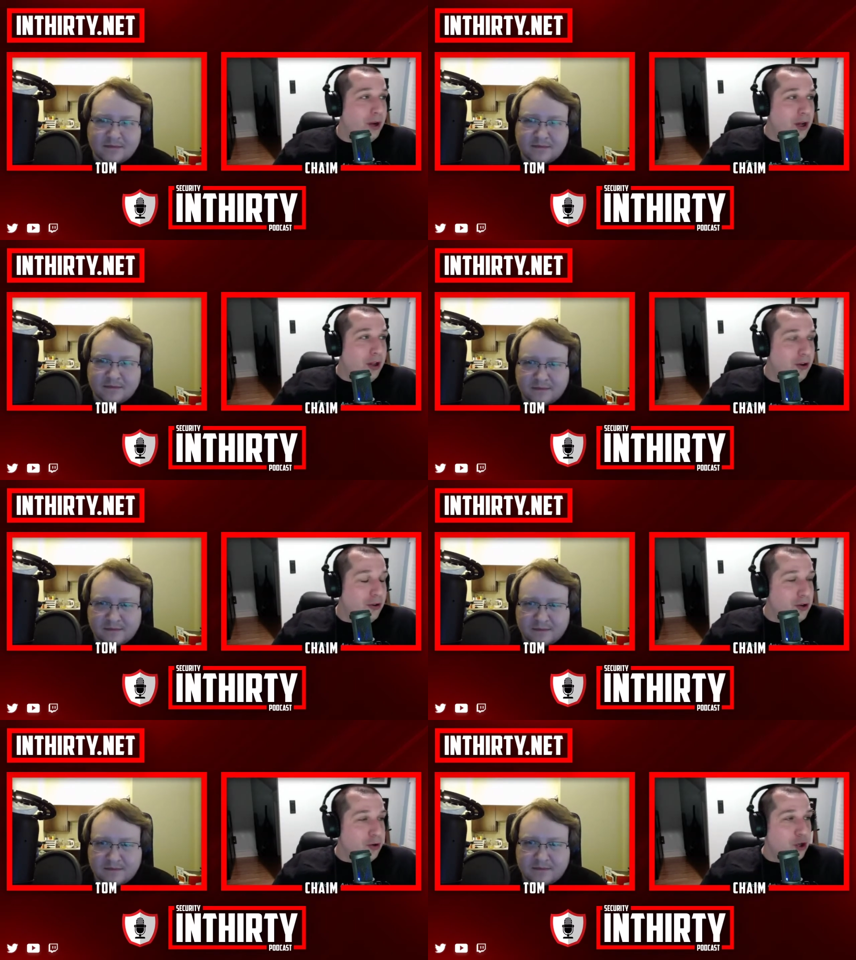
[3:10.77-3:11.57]
Speaker 1: there's no
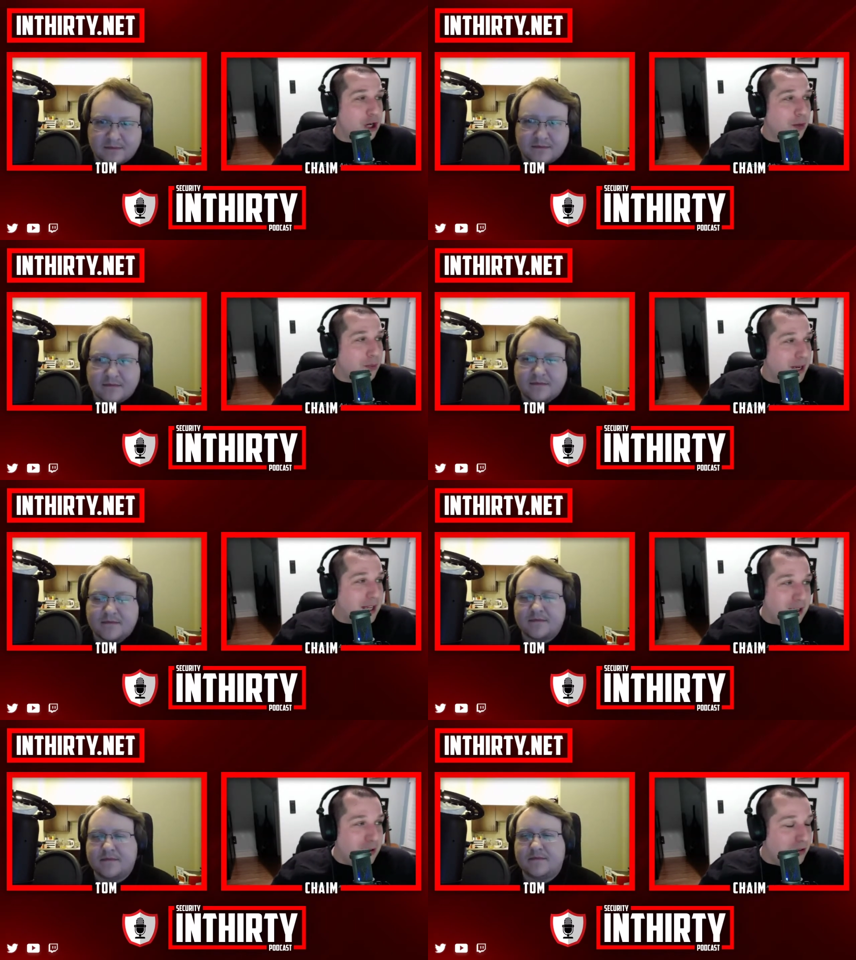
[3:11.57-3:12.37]

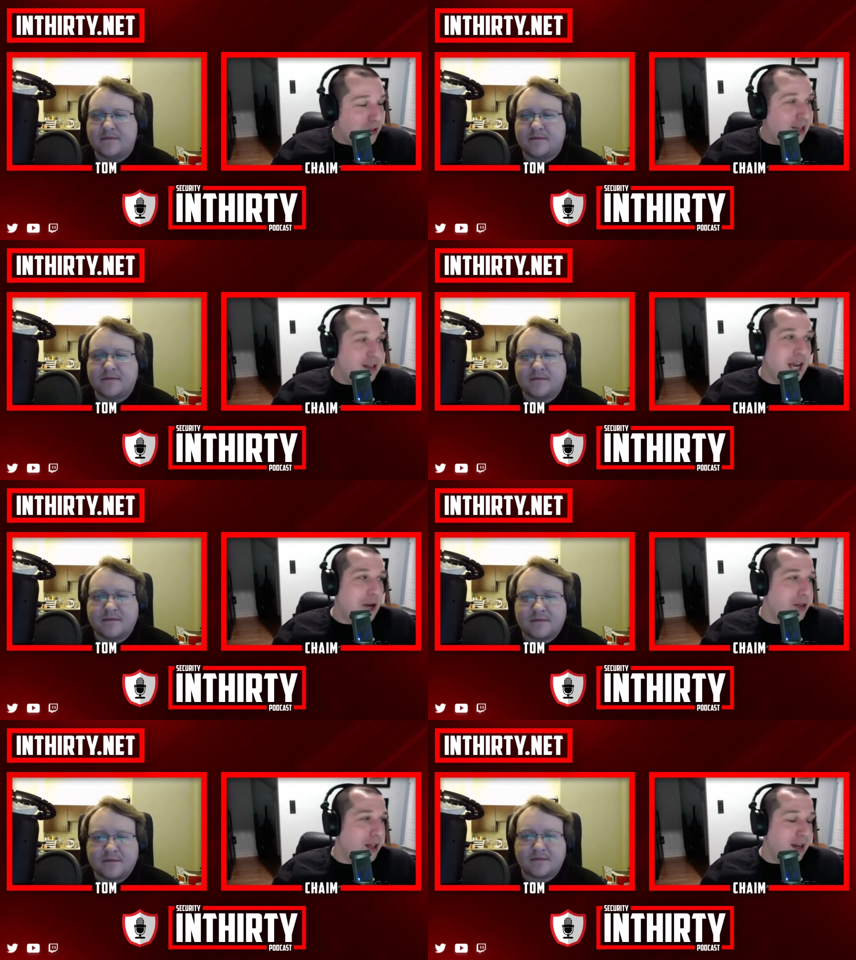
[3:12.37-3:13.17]
jailbreaking things out
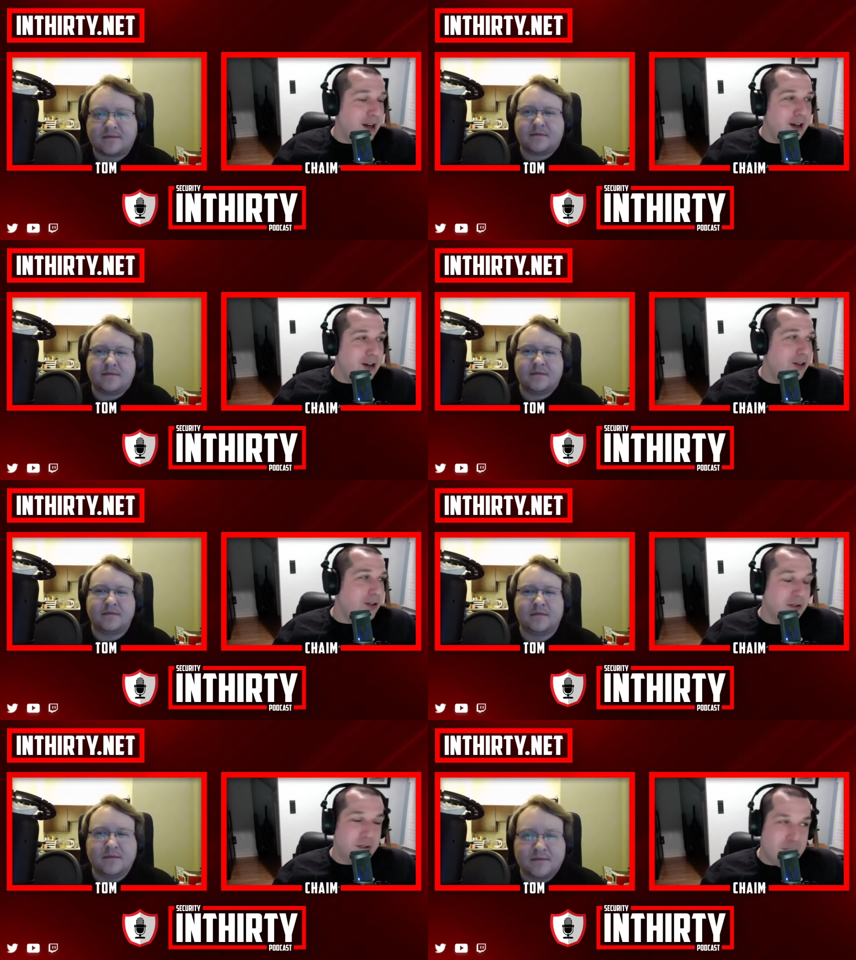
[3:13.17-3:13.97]
there
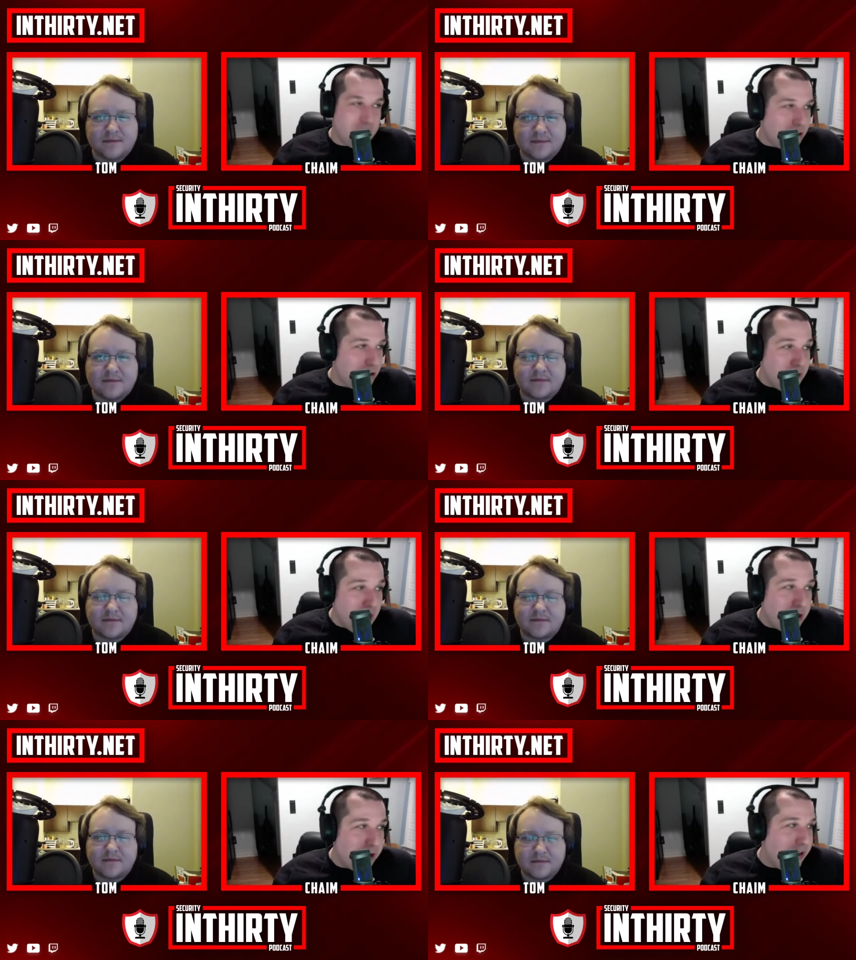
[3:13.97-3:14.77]
there's there's
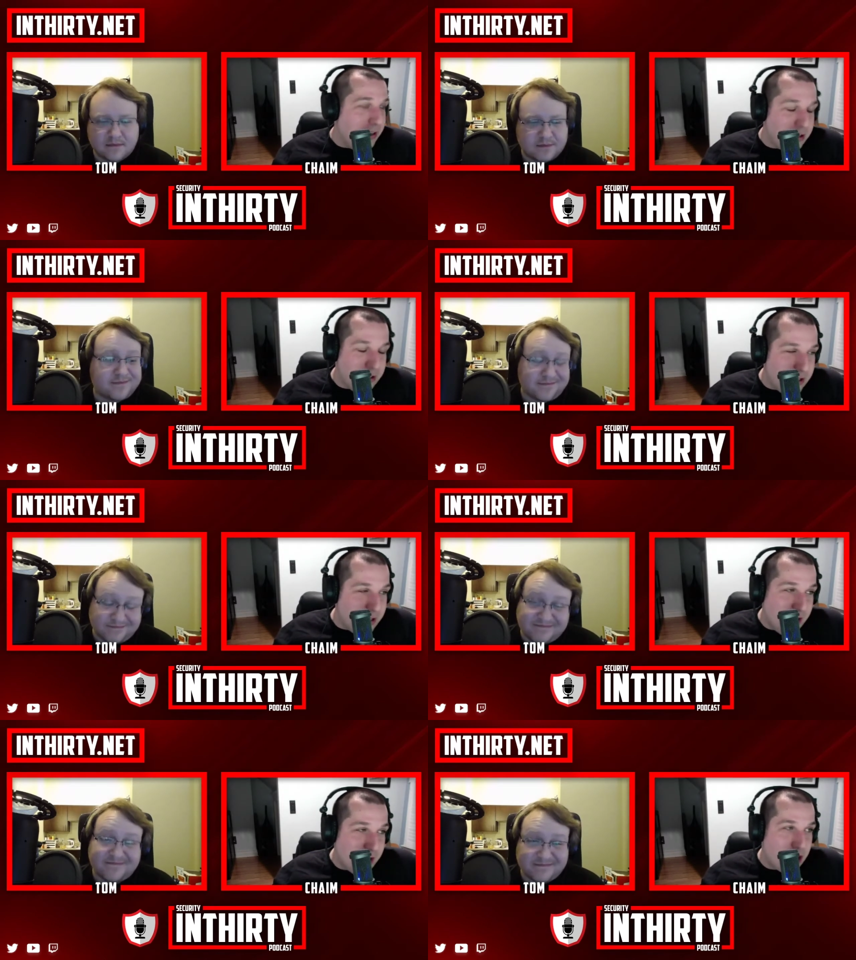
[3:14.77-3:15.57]
nothing it's
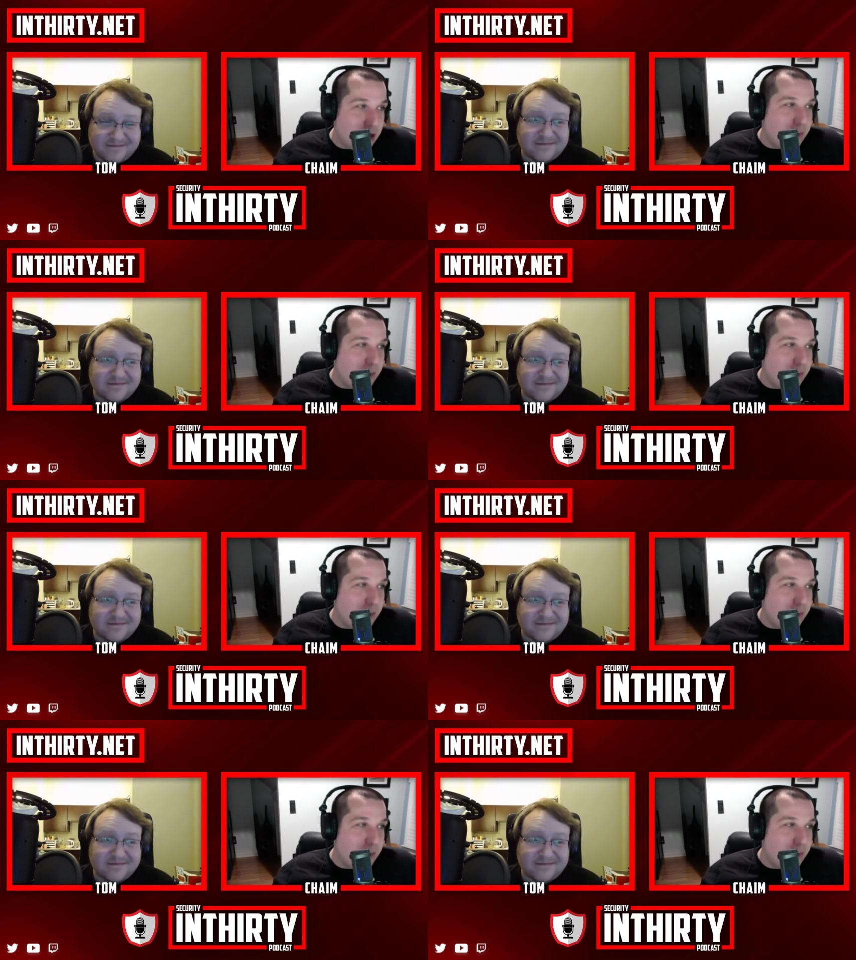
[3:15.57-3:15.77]
it's just